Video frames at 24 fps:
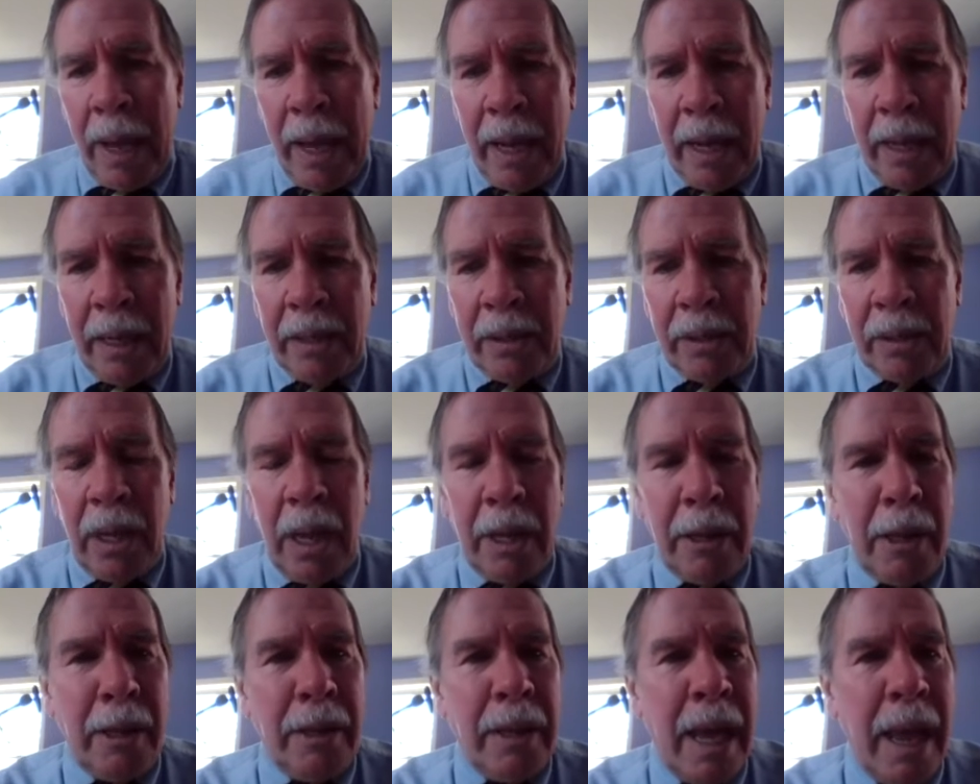
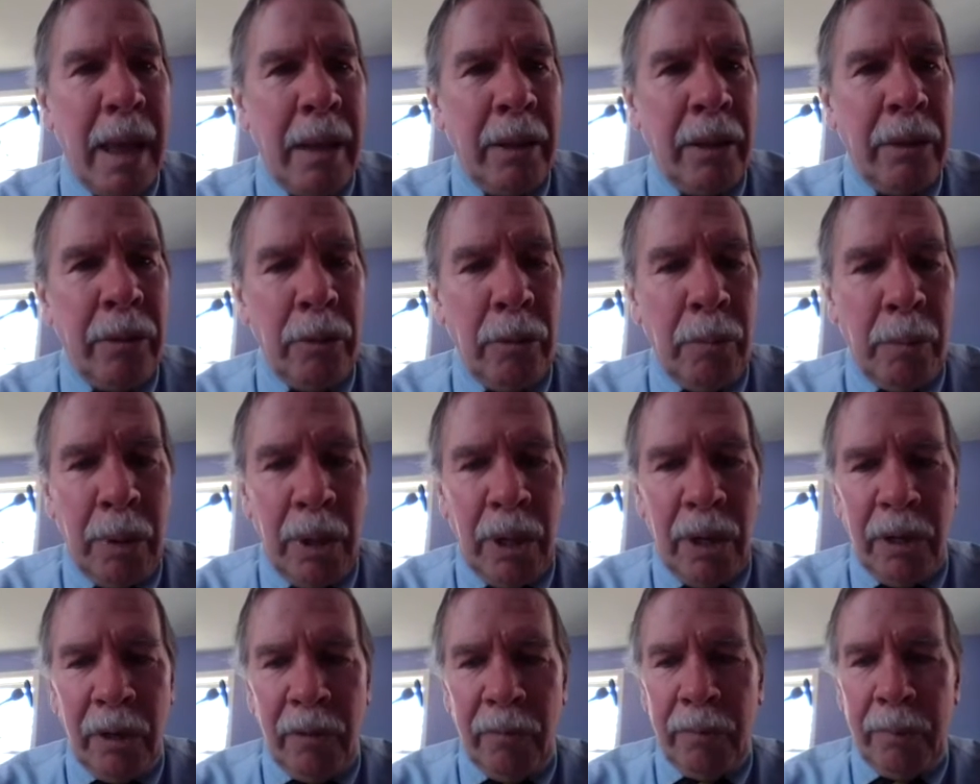ways other than through
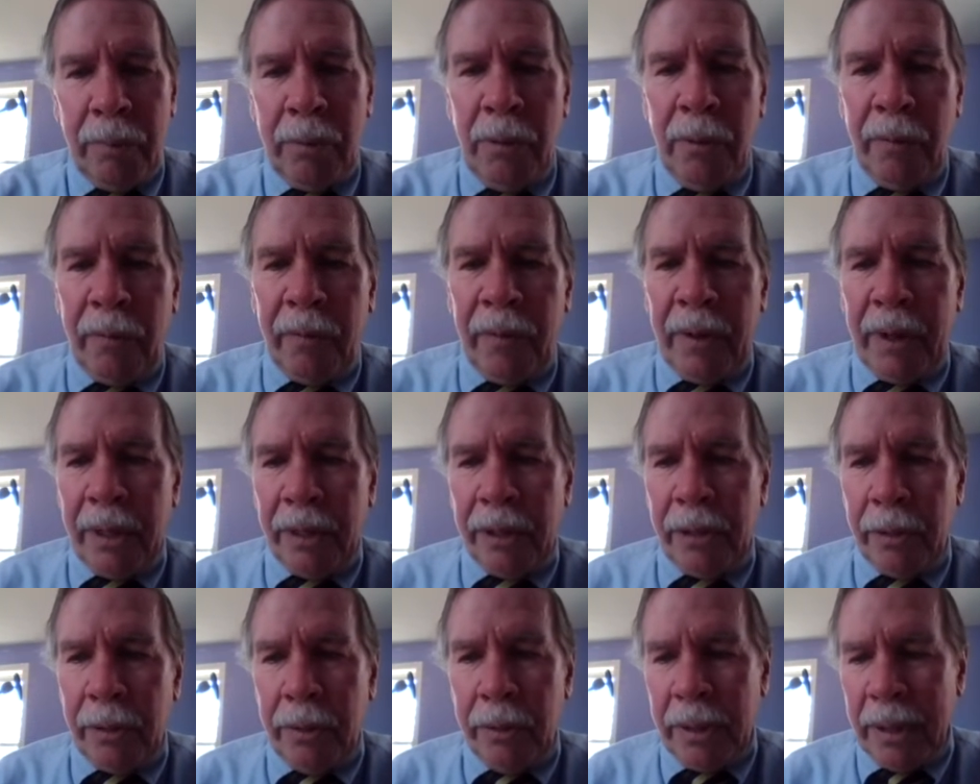burden of proof
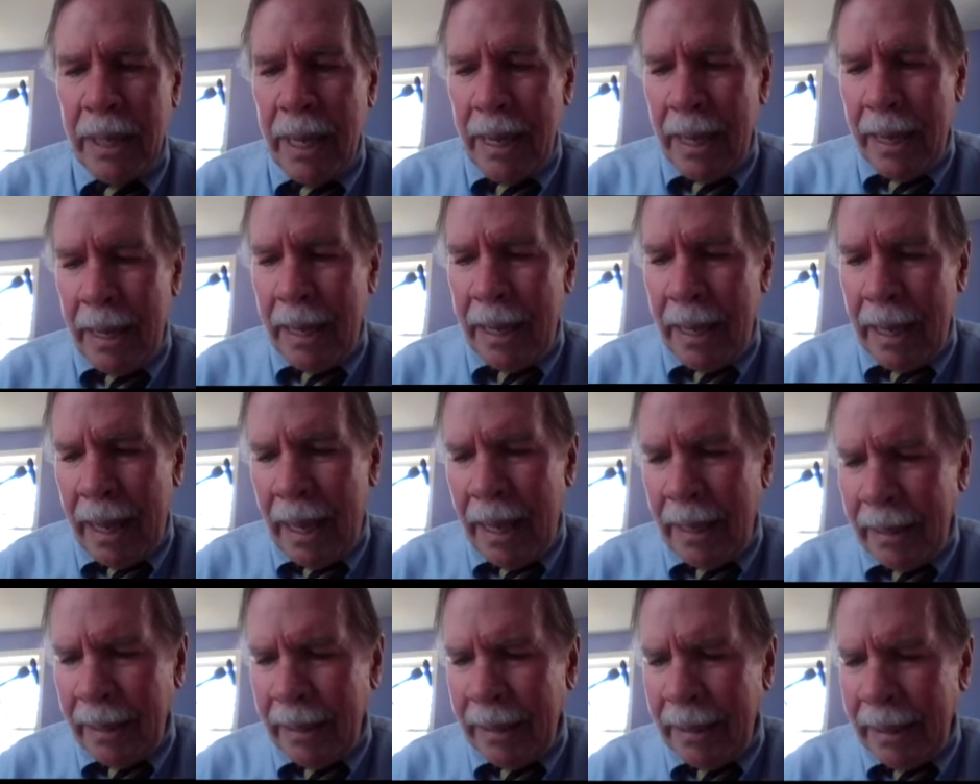issues.
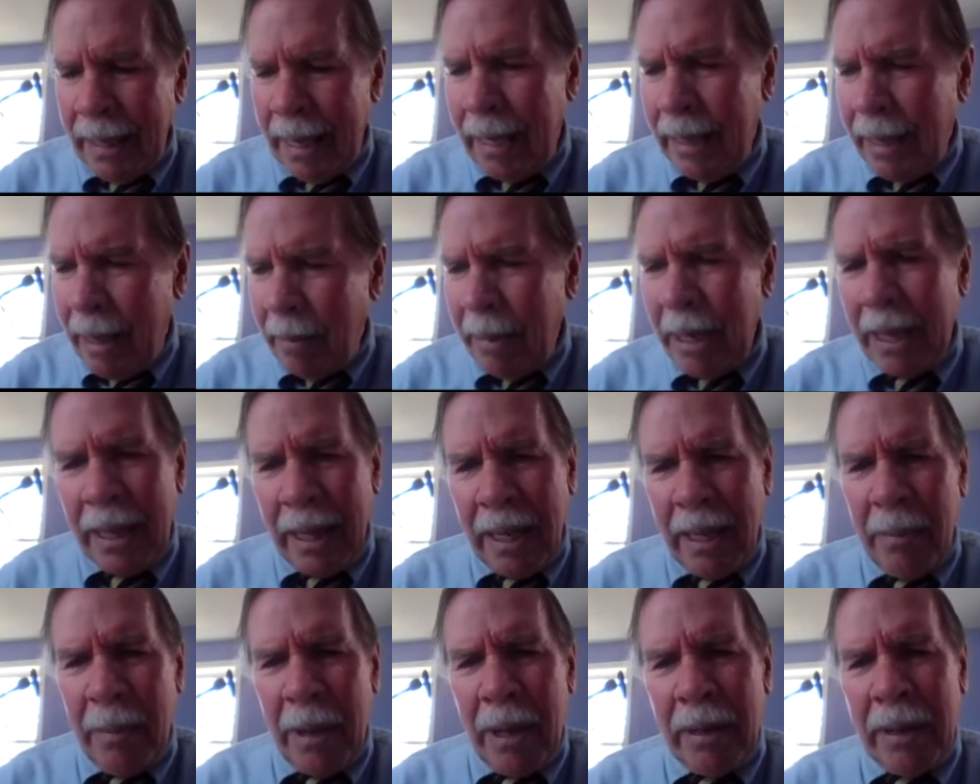Now
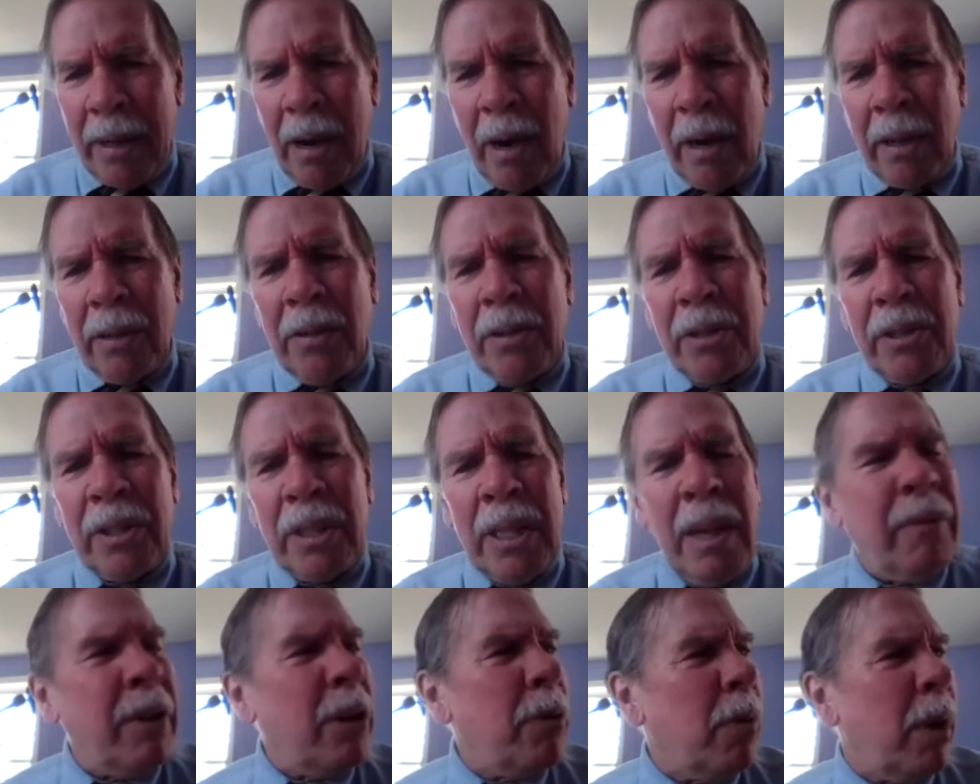we think about
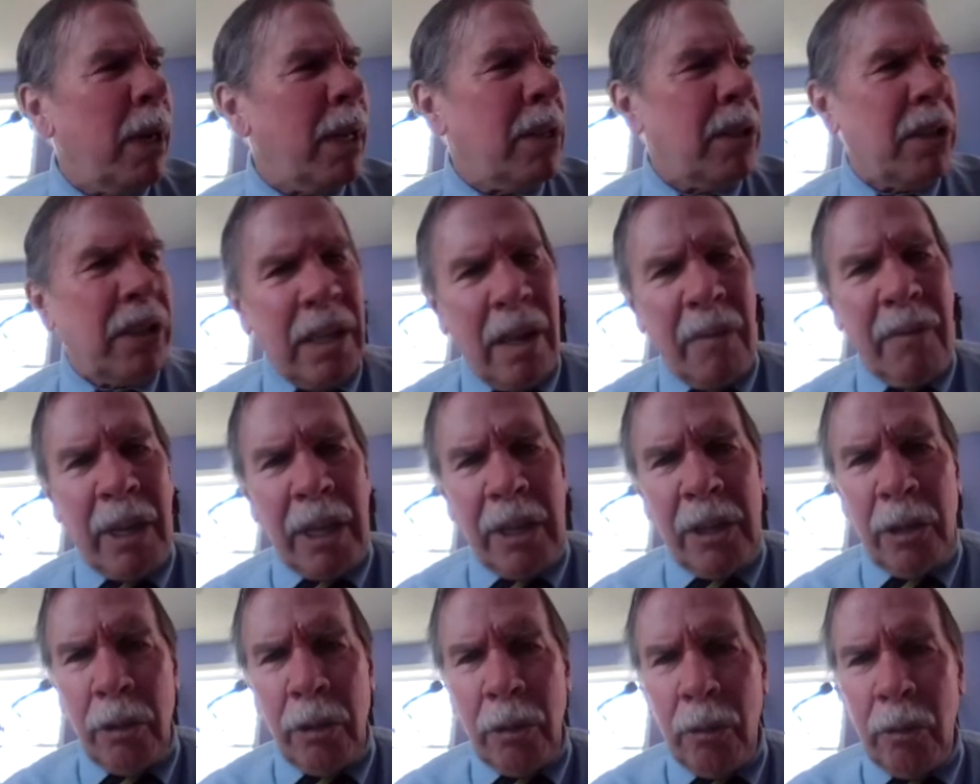Articles 71 and
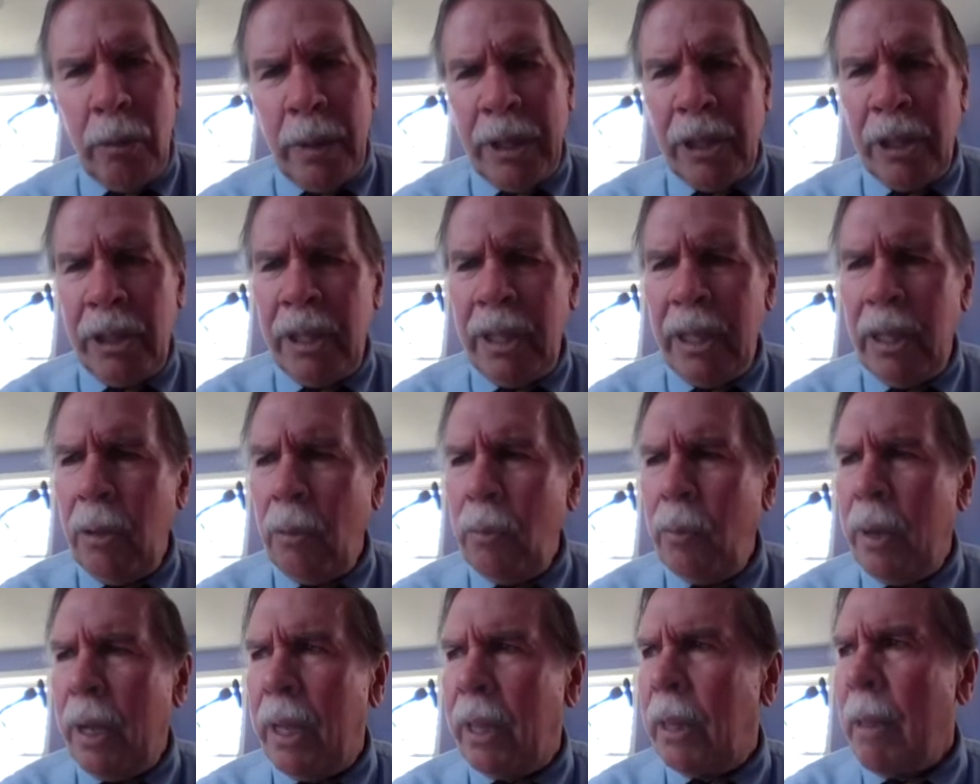72, which
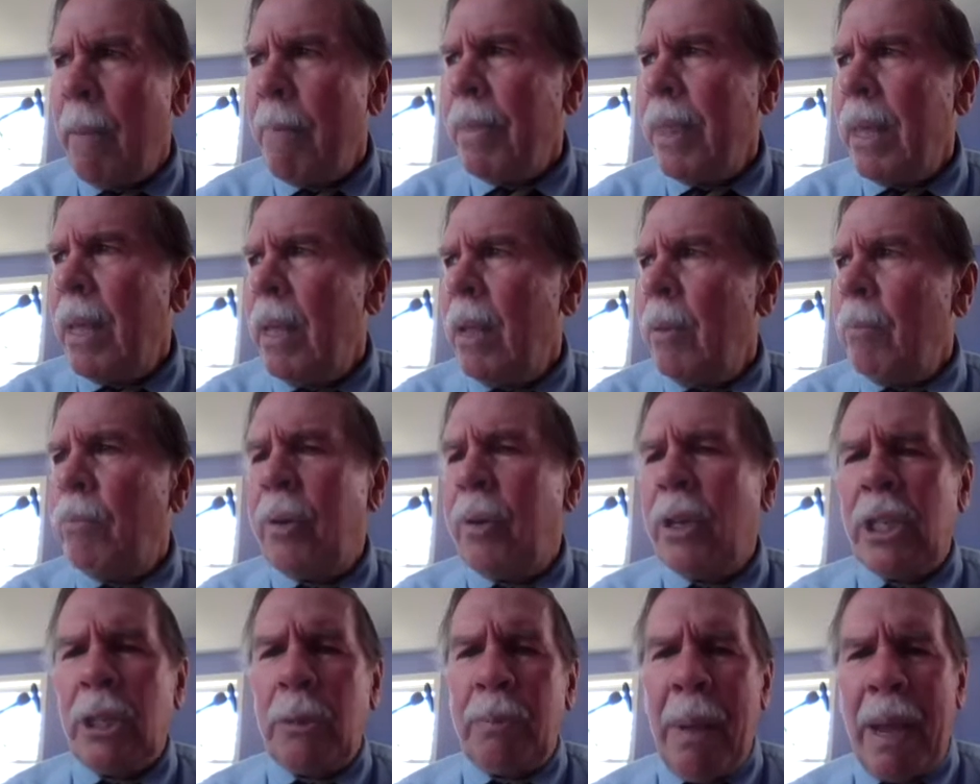deal with
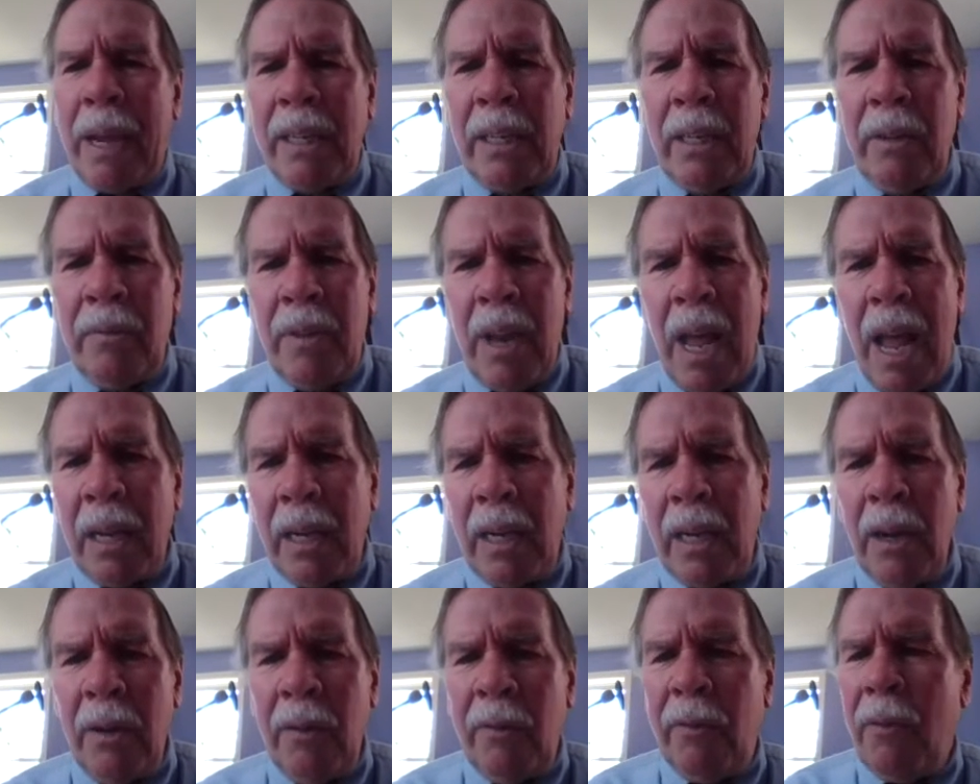prospective
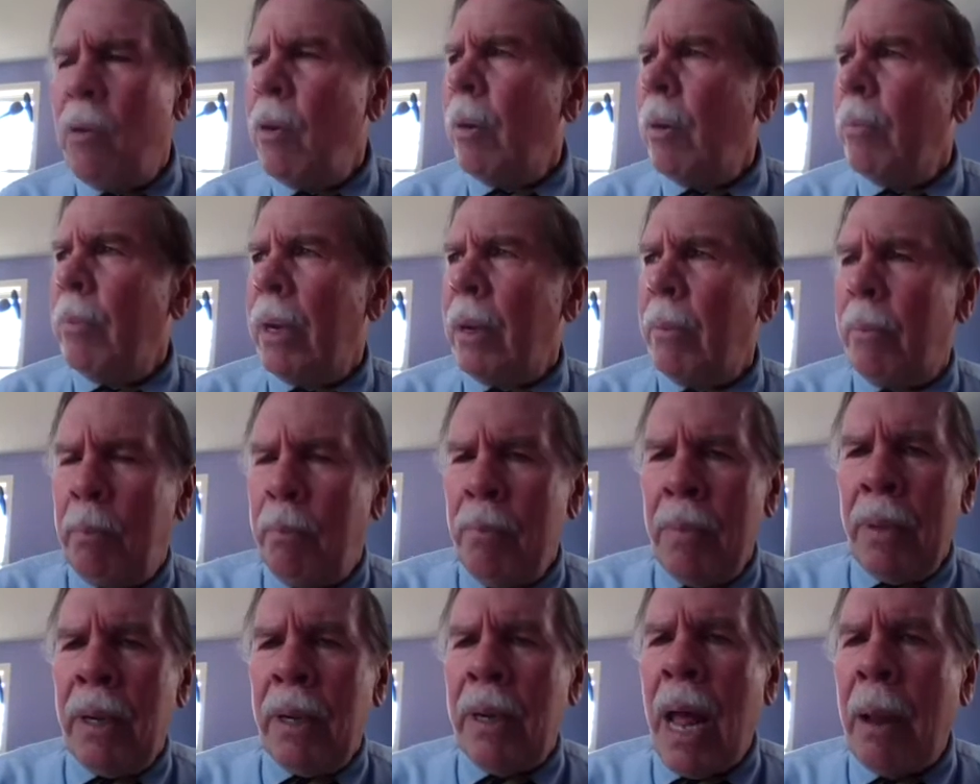
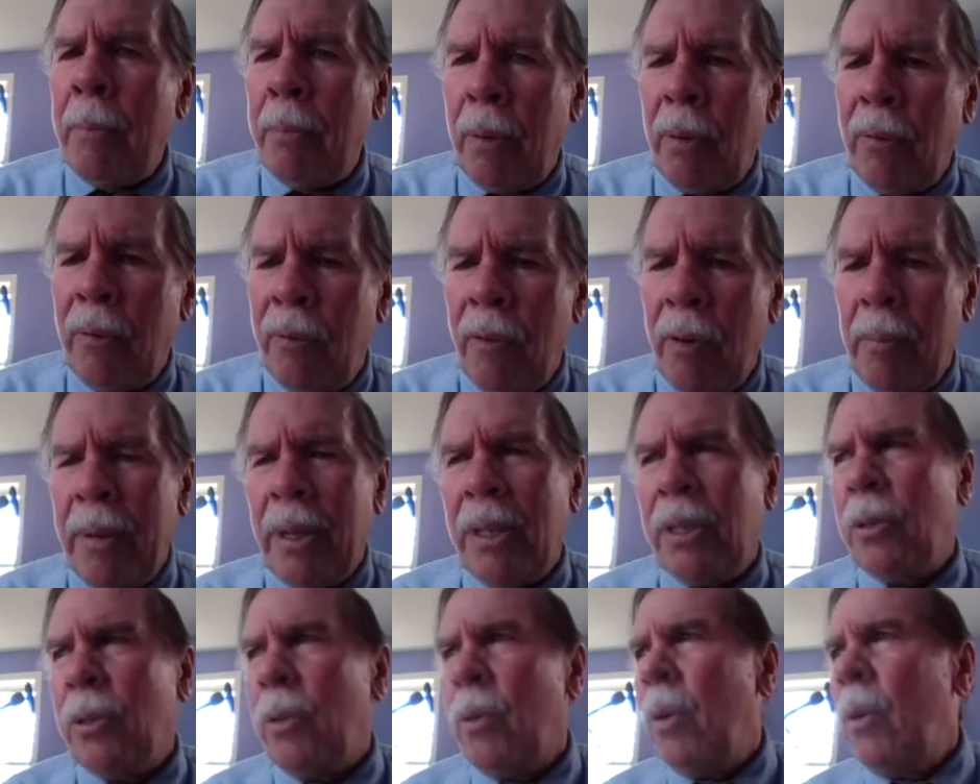
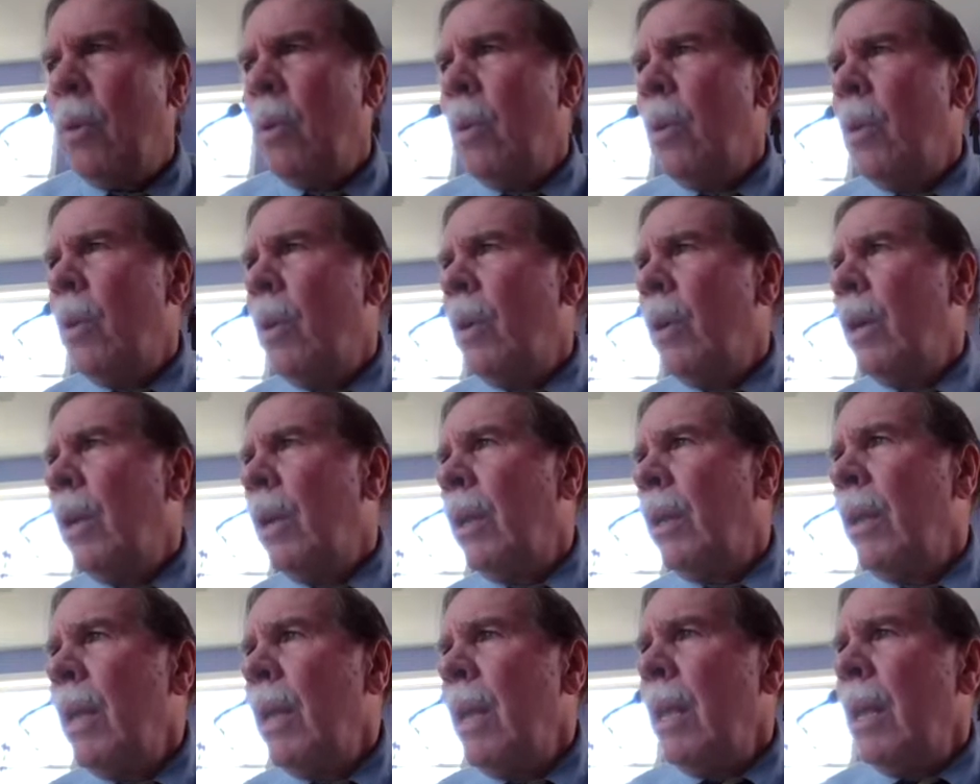non-performance
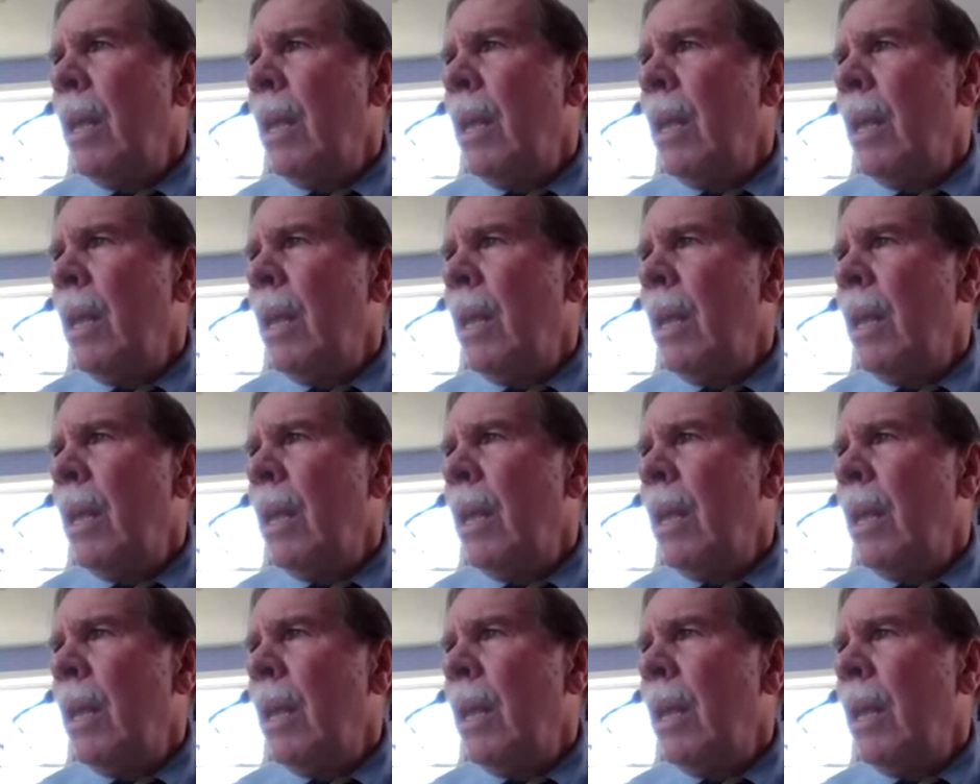or